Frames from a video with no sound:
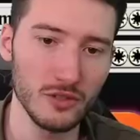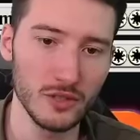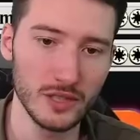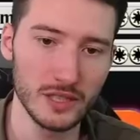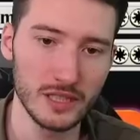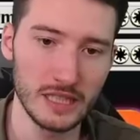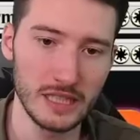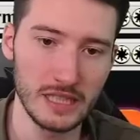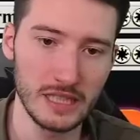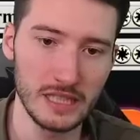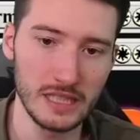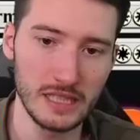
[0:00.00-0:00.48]

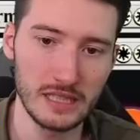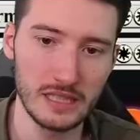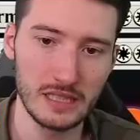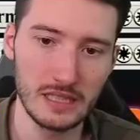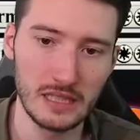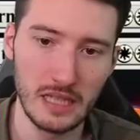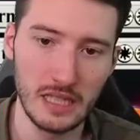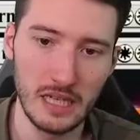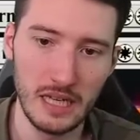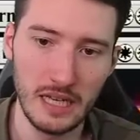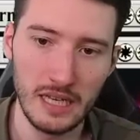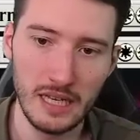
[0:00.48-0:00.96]
it
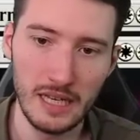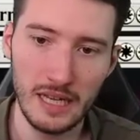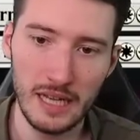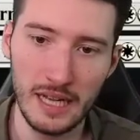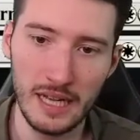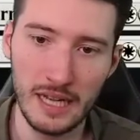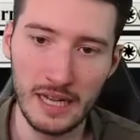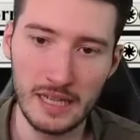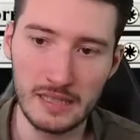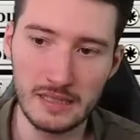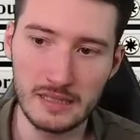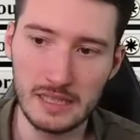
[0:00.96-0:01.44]
is.
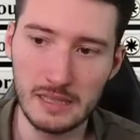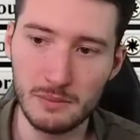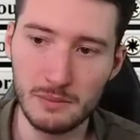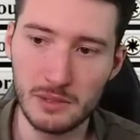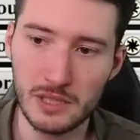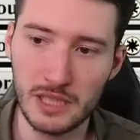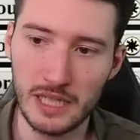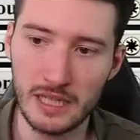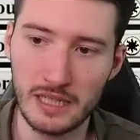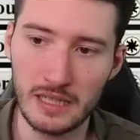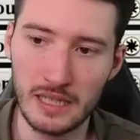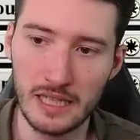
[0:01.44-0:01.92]
And it seems
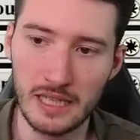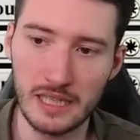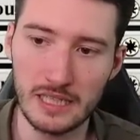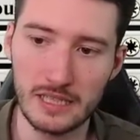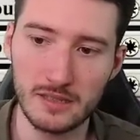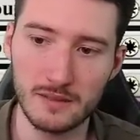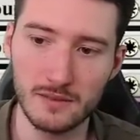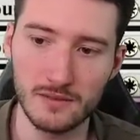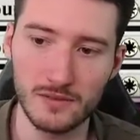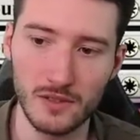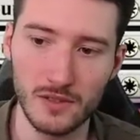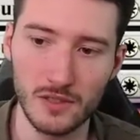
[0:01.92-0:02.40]
kind of
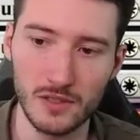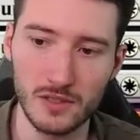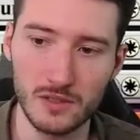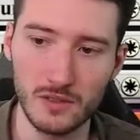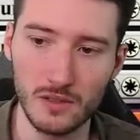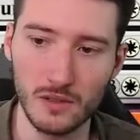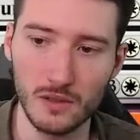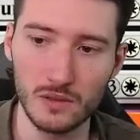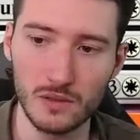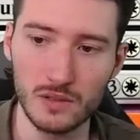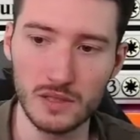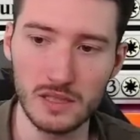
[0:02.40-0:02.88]
nice with also
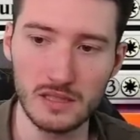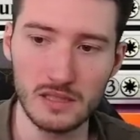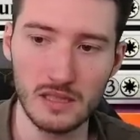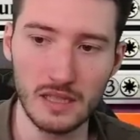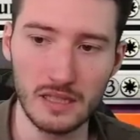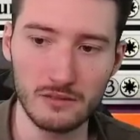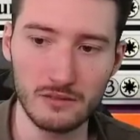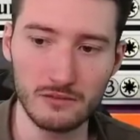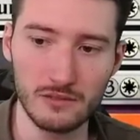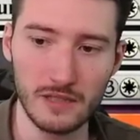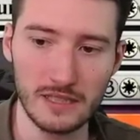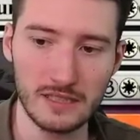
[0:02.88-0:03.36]
all these,
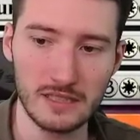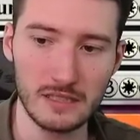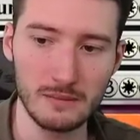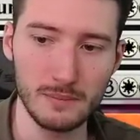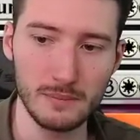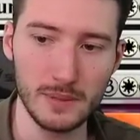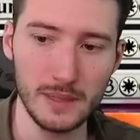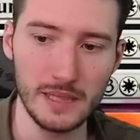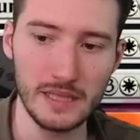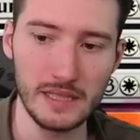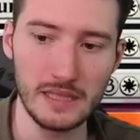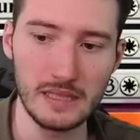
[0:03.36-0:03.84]
like, Rest in
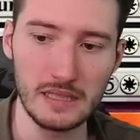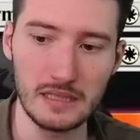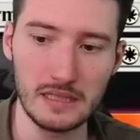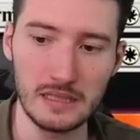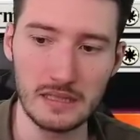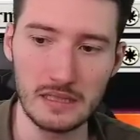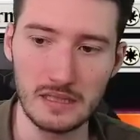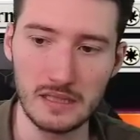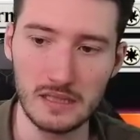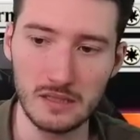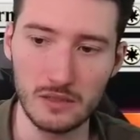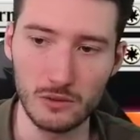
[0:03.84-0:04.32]
Peace
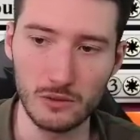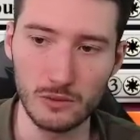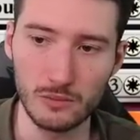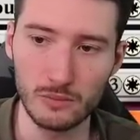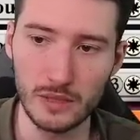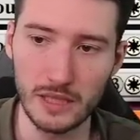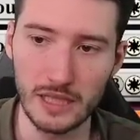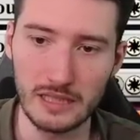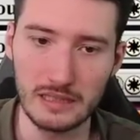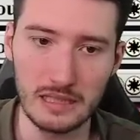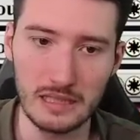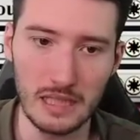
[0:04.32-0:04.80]
and
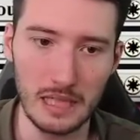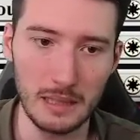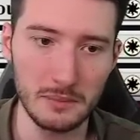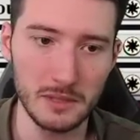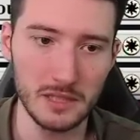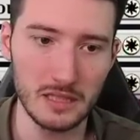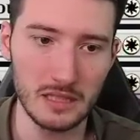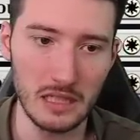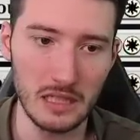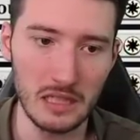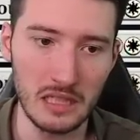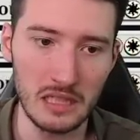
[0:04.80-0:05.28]
Stonebrain type
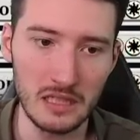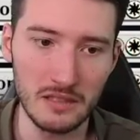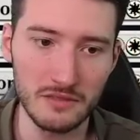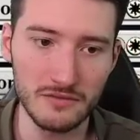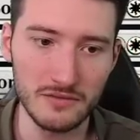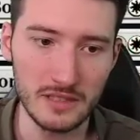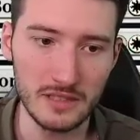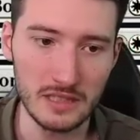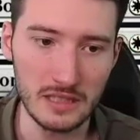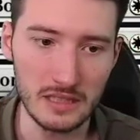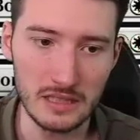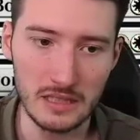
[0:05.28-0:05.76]

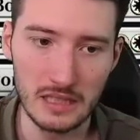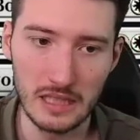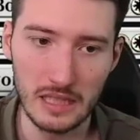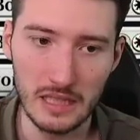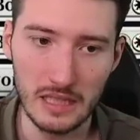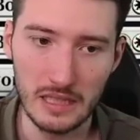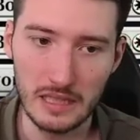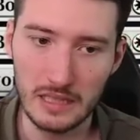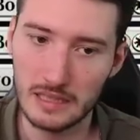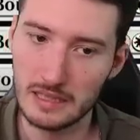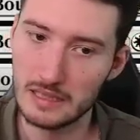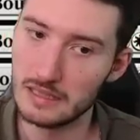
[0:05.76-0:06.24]
stuff. And
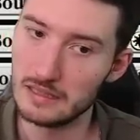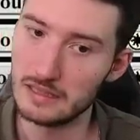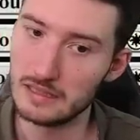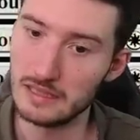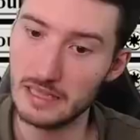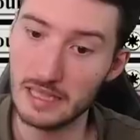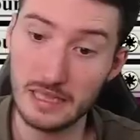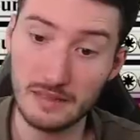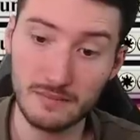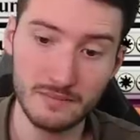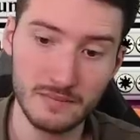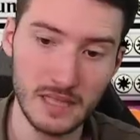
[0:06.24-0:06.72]

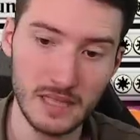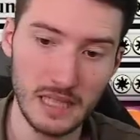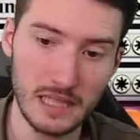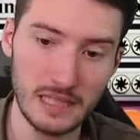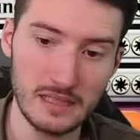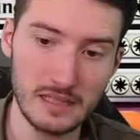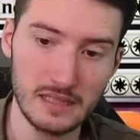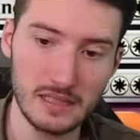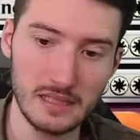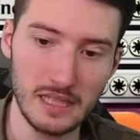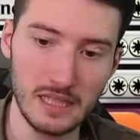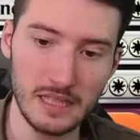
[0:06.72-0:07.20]
yeah,
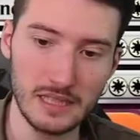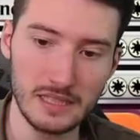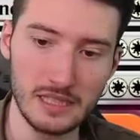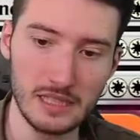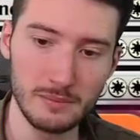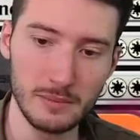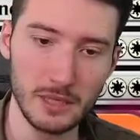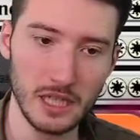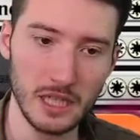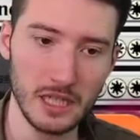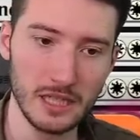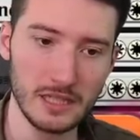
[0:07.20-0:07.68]
that's the
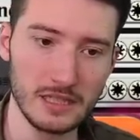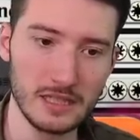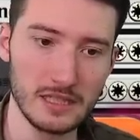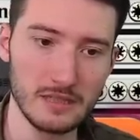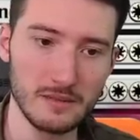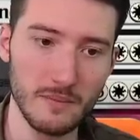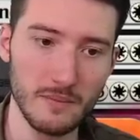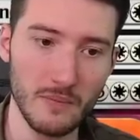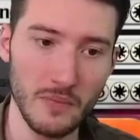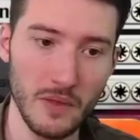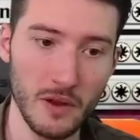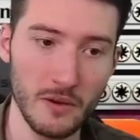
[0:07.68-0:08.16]
idea behind it.
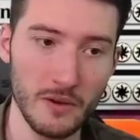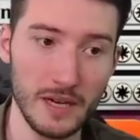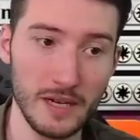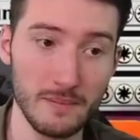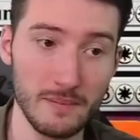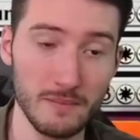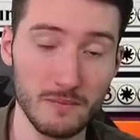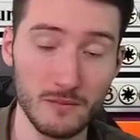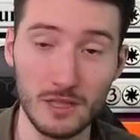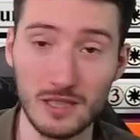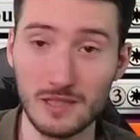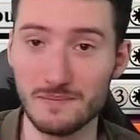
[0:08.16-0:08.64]
All
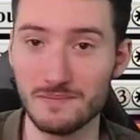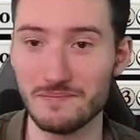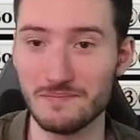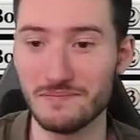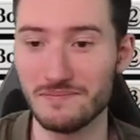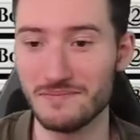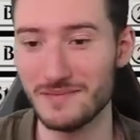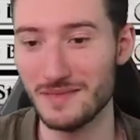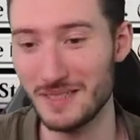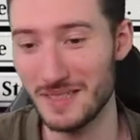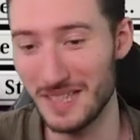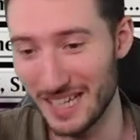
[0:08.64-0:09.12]
right, well,
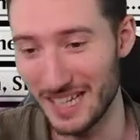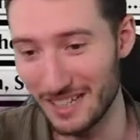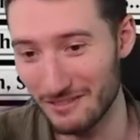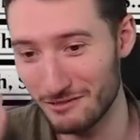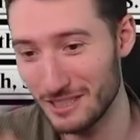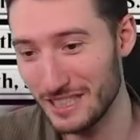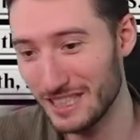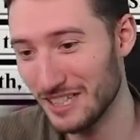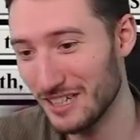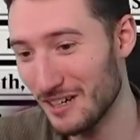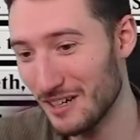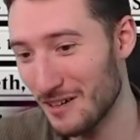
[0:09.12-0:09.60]
there
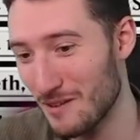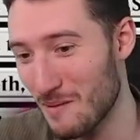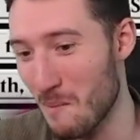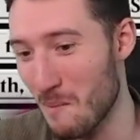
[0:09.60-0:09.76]
we go.